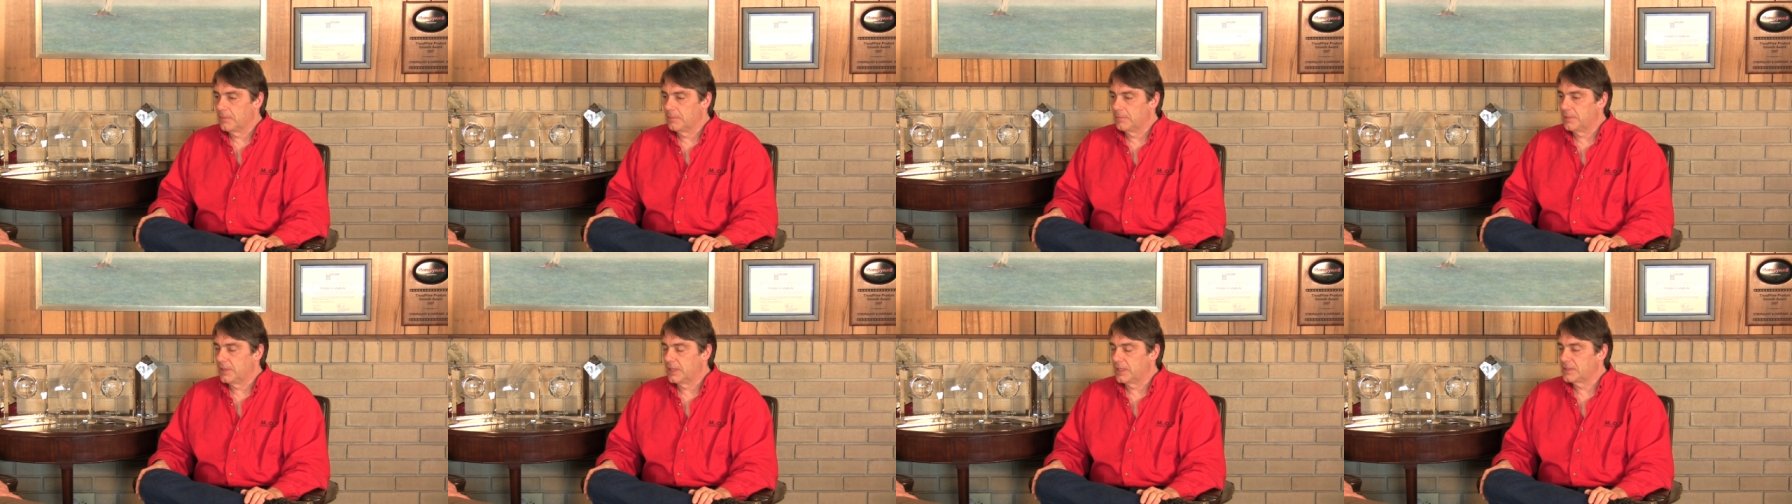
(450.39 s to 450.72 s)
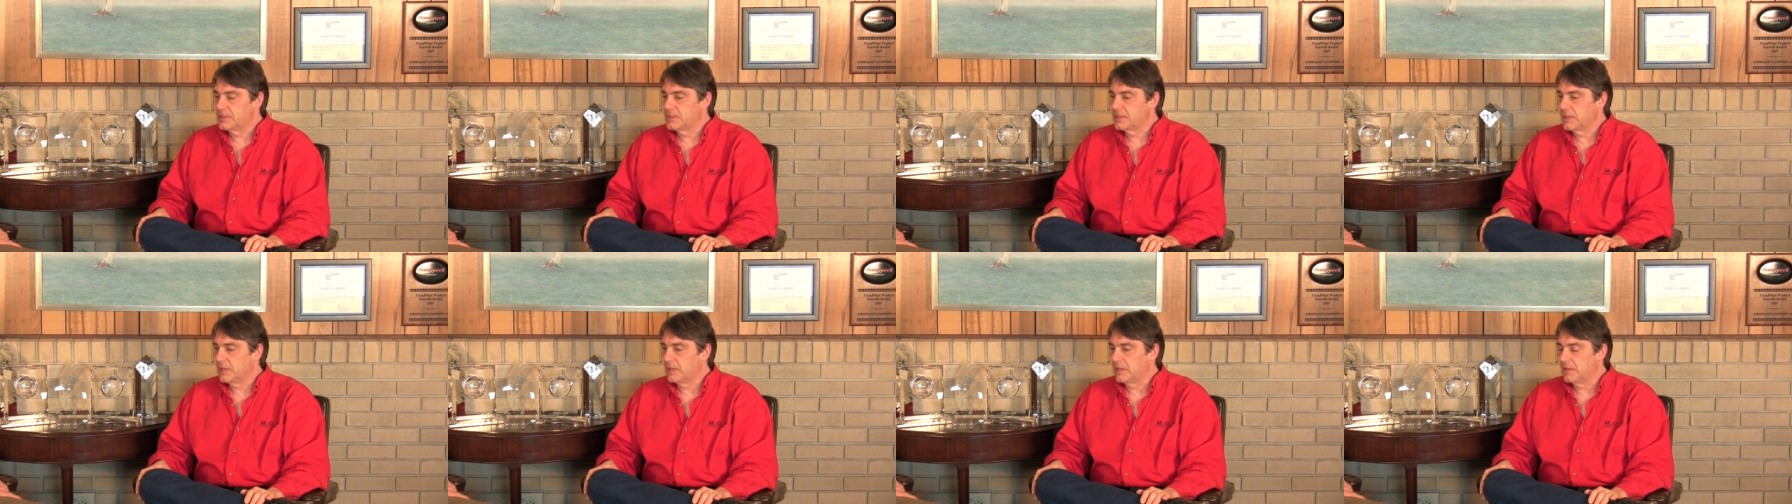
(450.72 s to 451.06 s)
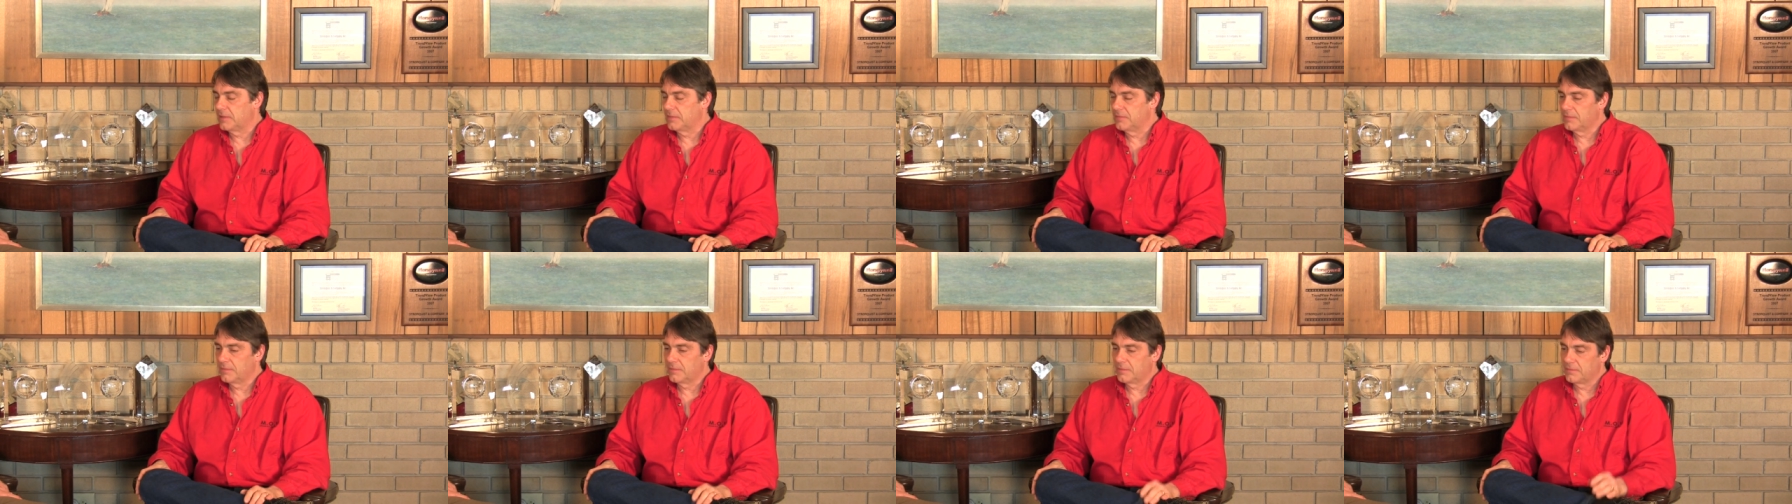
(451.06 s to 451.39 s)
But
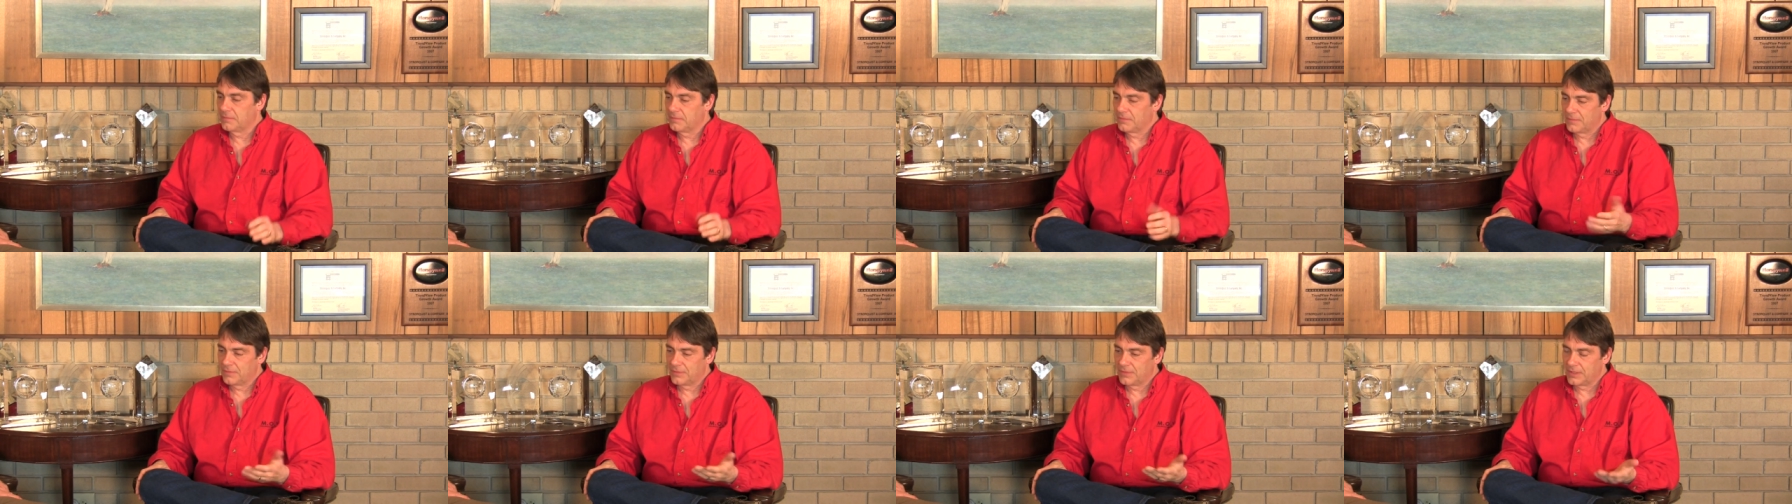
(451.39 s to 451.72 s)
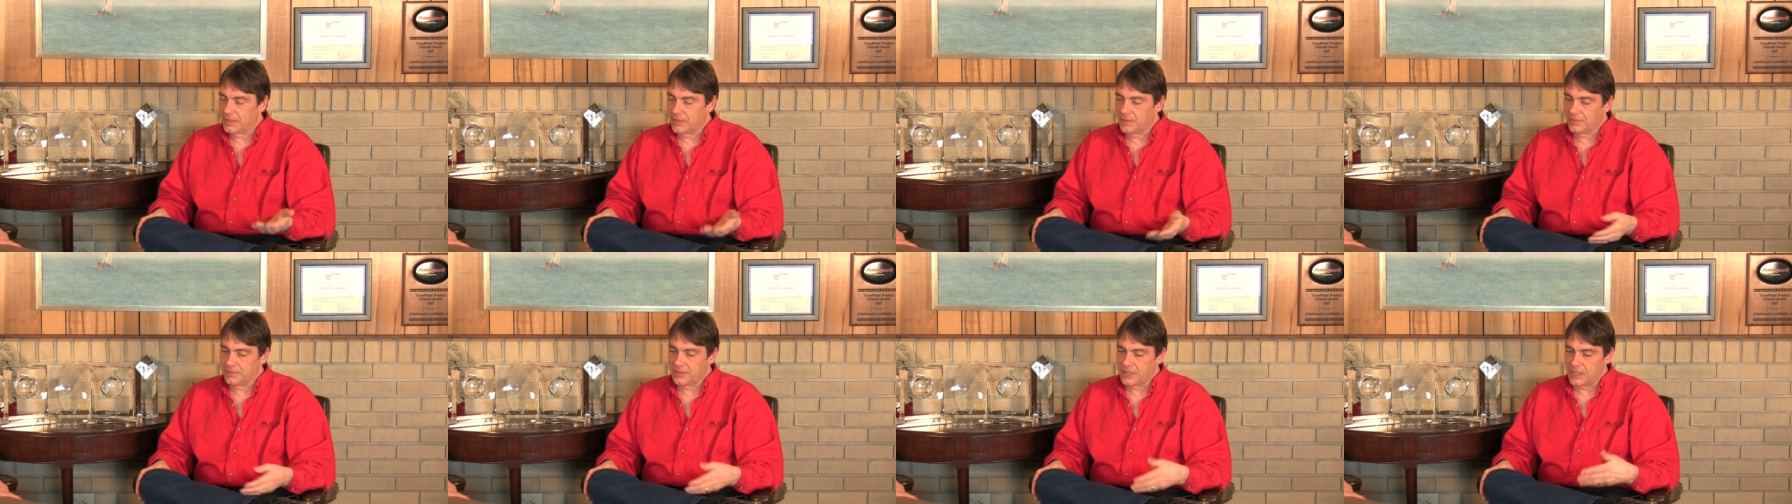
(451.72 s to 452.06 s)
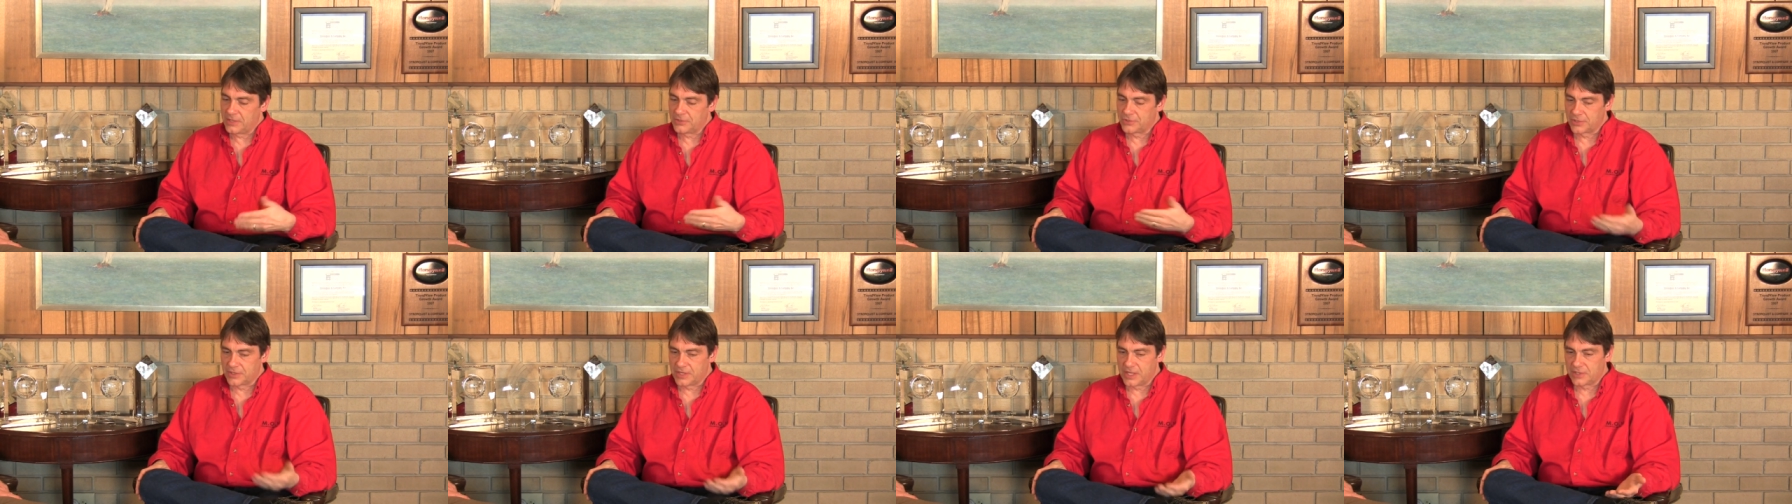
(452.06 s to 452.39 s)
the
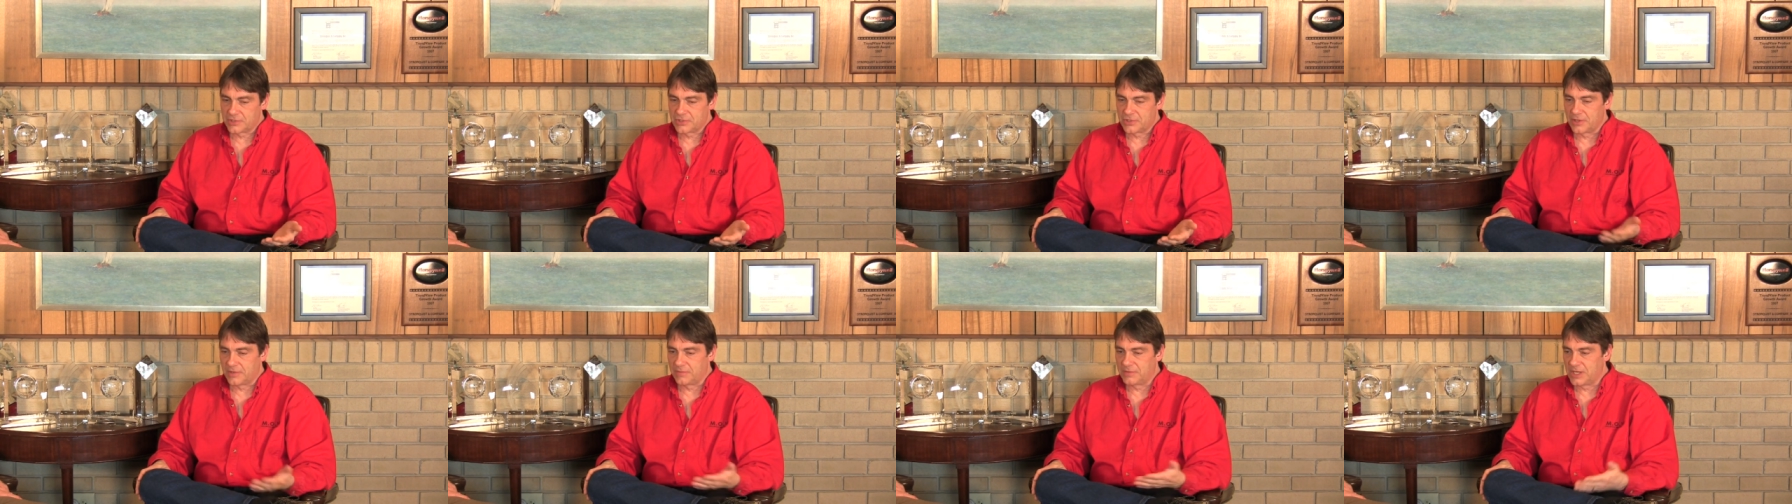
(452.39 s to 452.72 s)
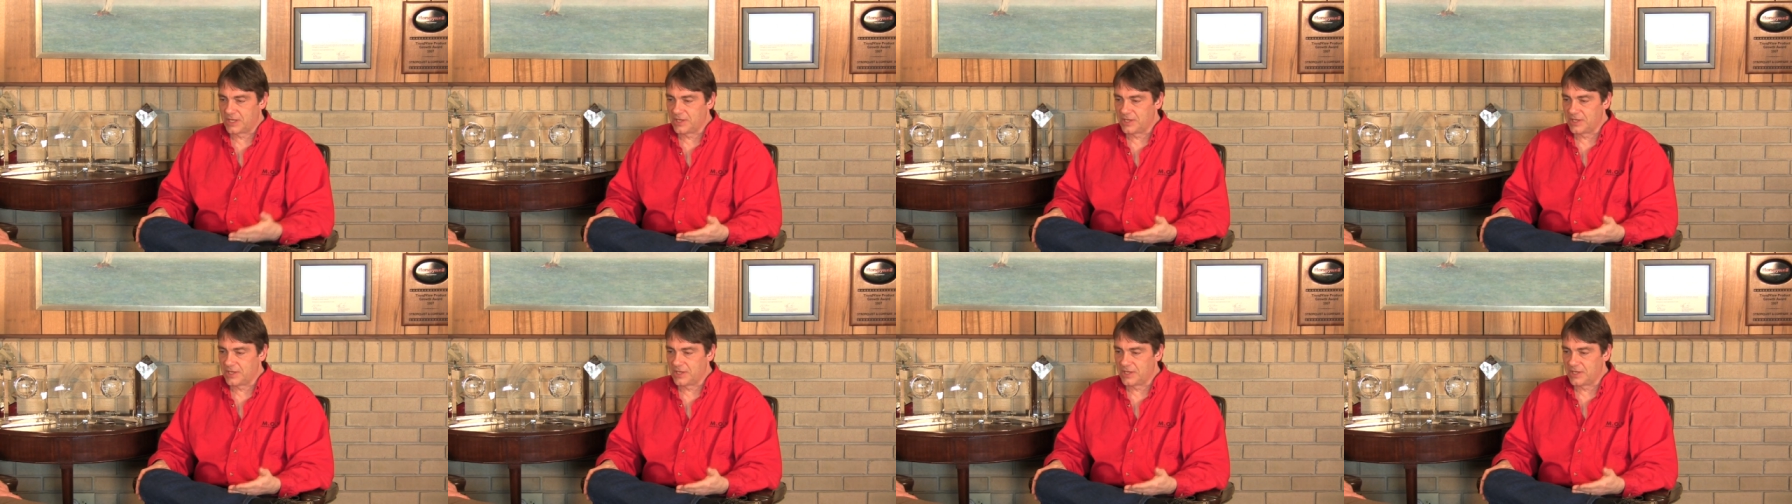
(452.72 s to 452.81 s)
introduction of